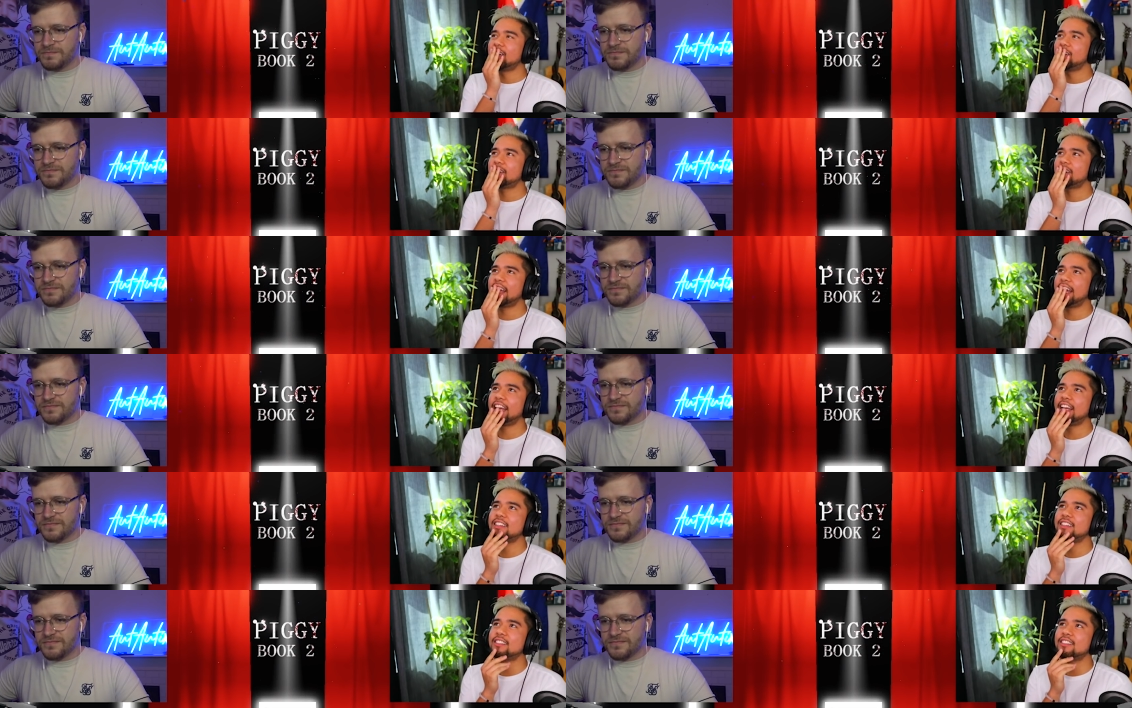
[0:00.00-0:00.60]

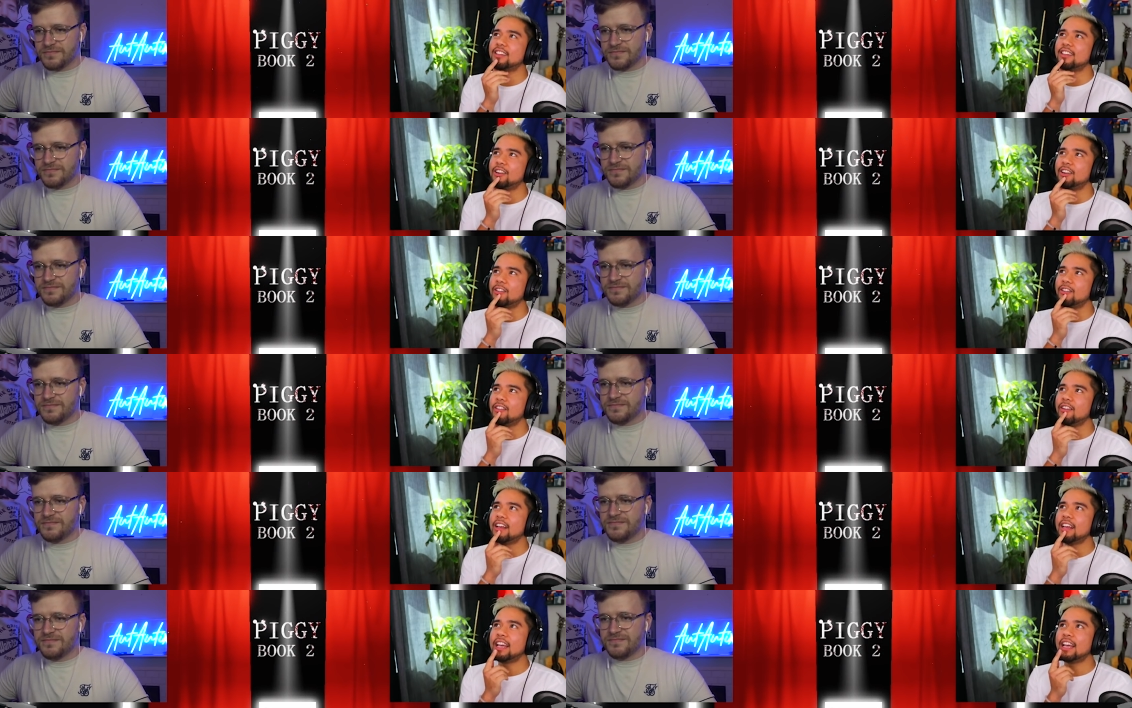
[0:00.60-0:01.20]
Speaker 1: Okay,
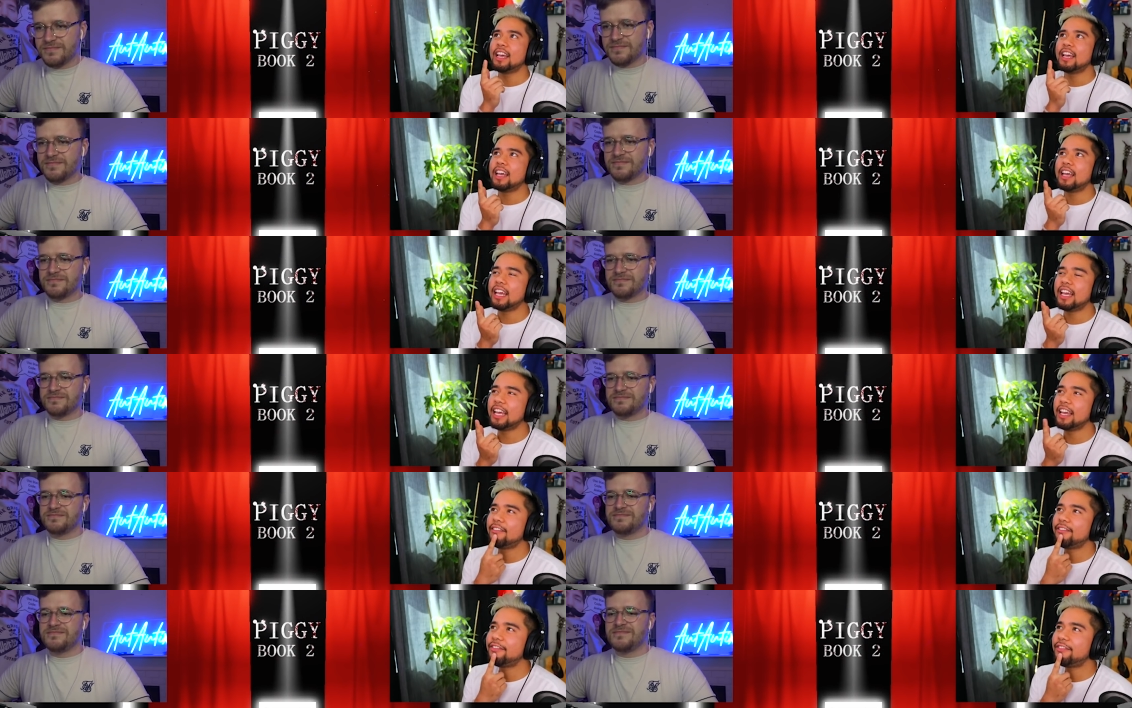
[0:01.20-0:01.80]
so
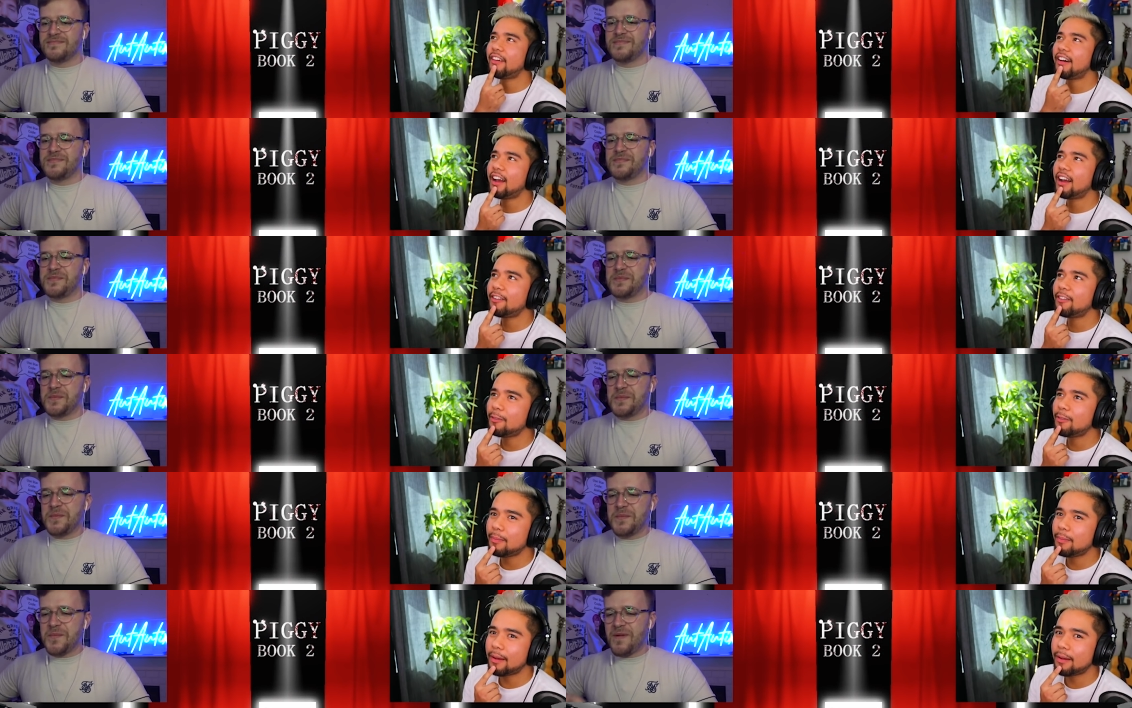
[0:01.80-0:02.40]
if
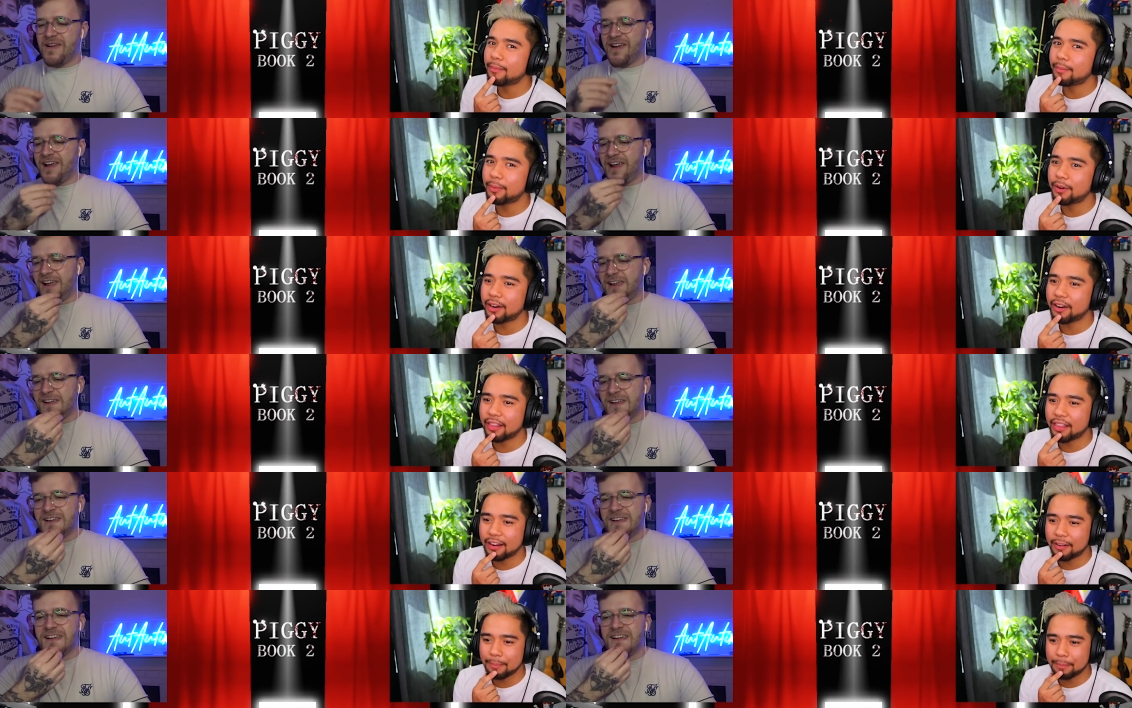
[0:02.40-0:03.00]
I
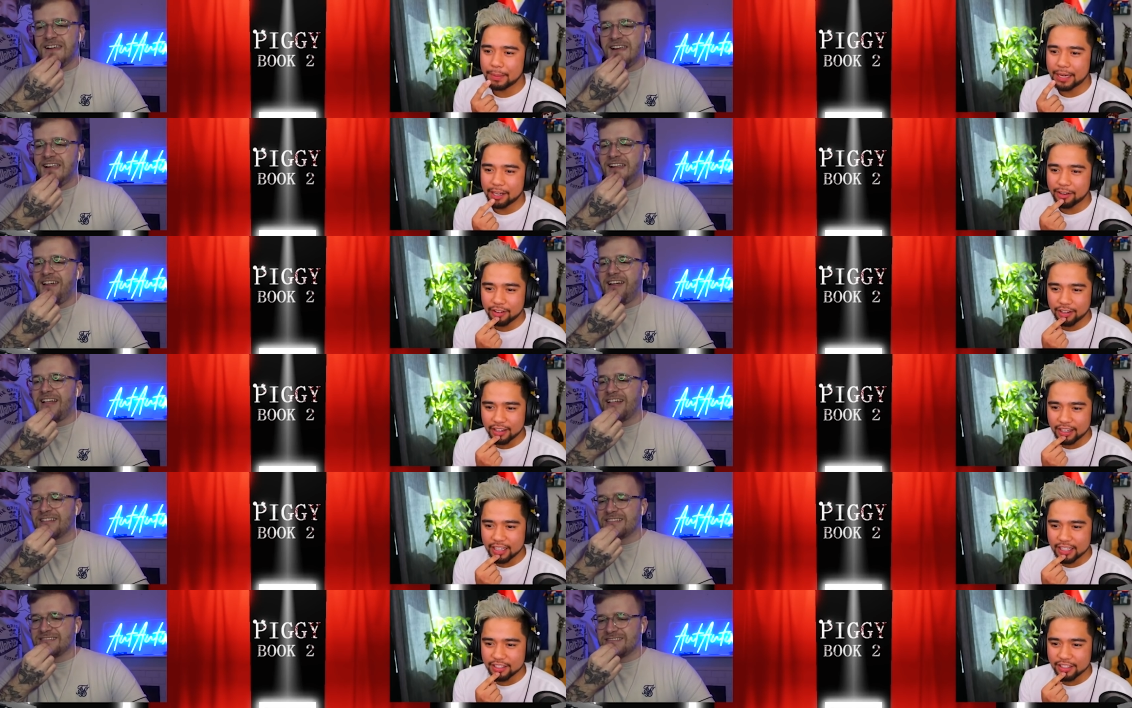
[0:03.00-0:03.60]
remember, the
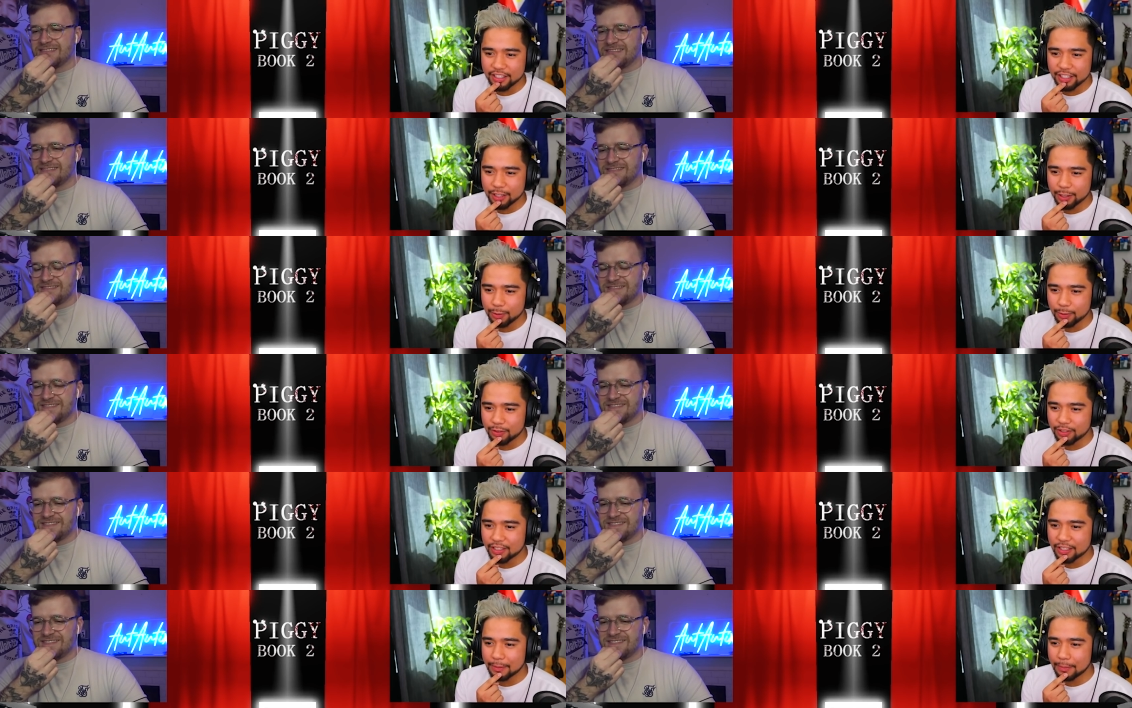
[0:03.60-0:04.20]
mirror is
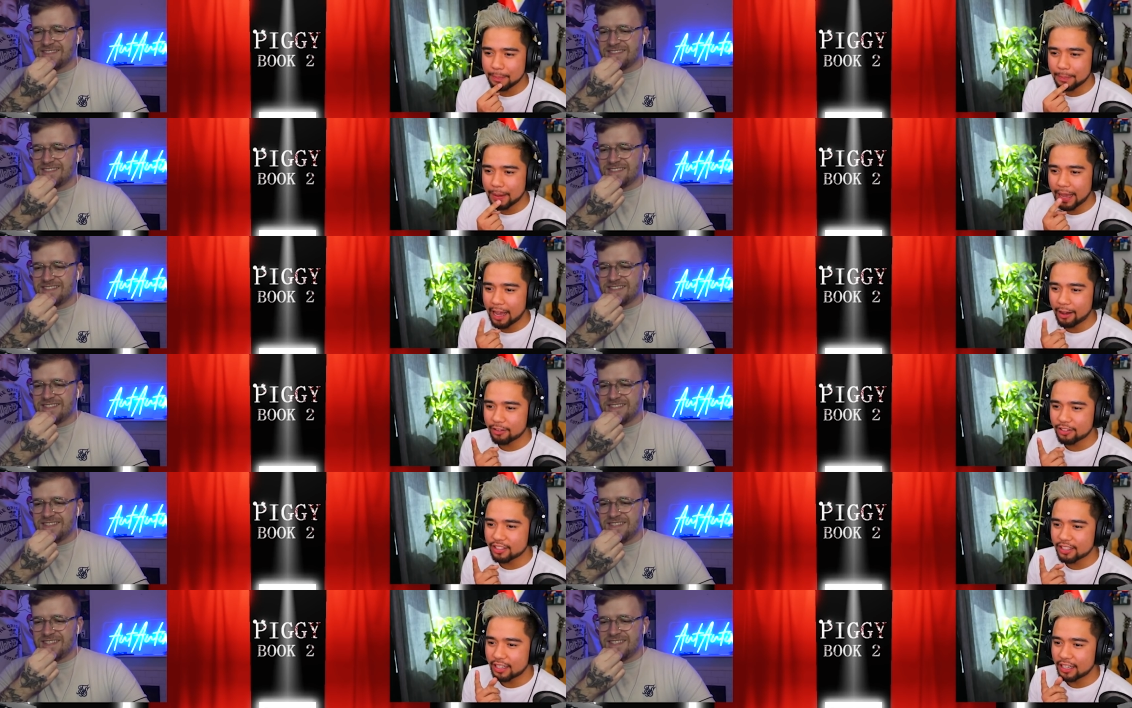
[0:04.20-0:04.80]
used to
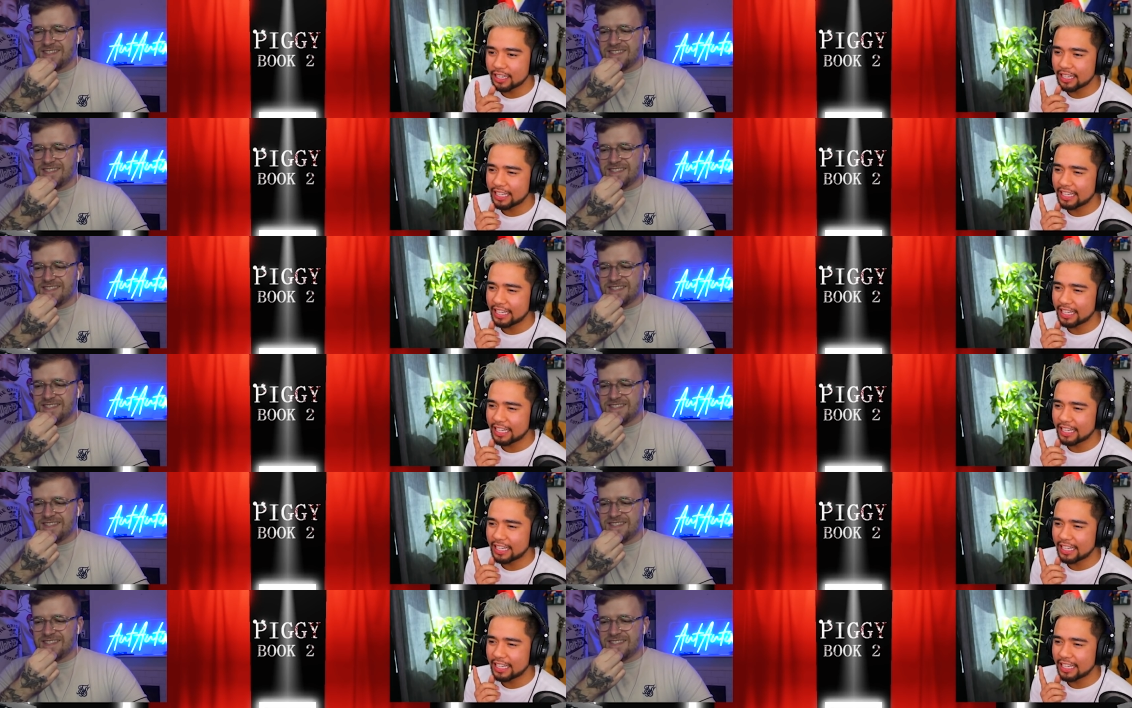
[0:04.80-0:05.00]
bounce a